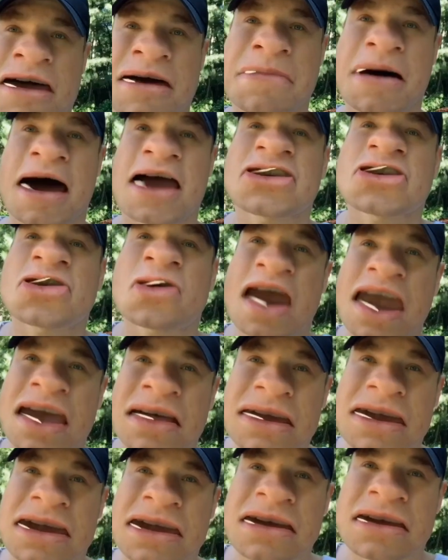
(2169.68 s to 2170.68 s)

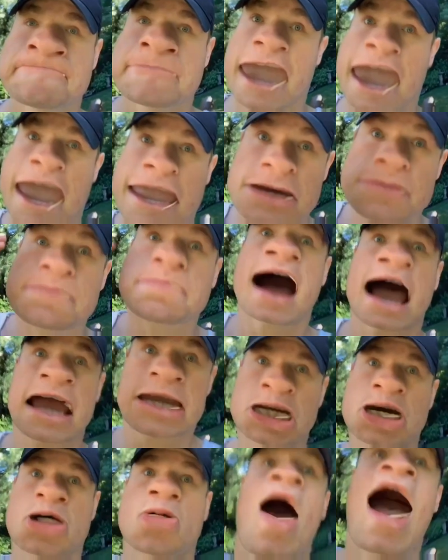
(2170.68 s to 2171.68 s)
Pasquale. It's
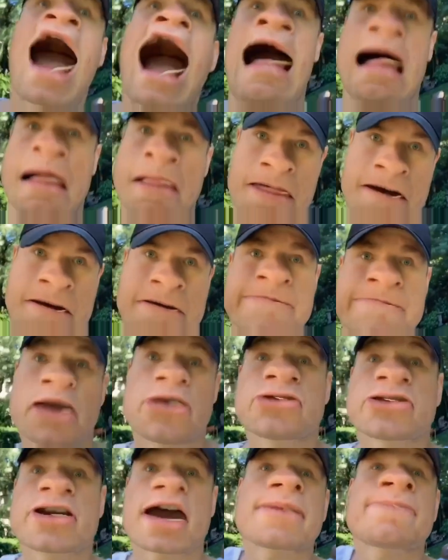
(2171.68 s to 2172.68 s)
Pasquale.
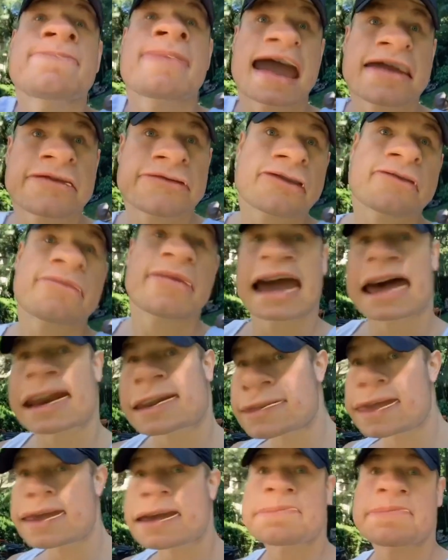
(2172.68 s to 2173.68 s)
You got a bathroom? I gotta
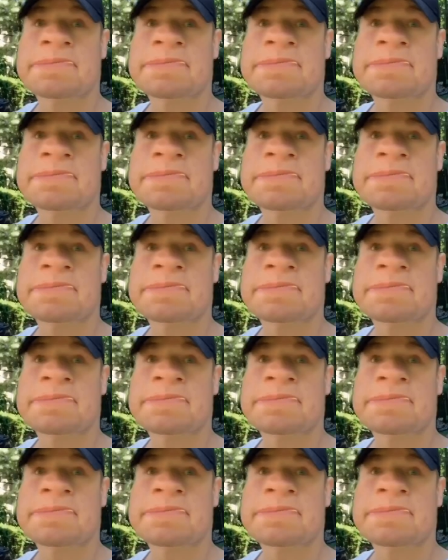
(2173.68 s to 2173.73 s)
take a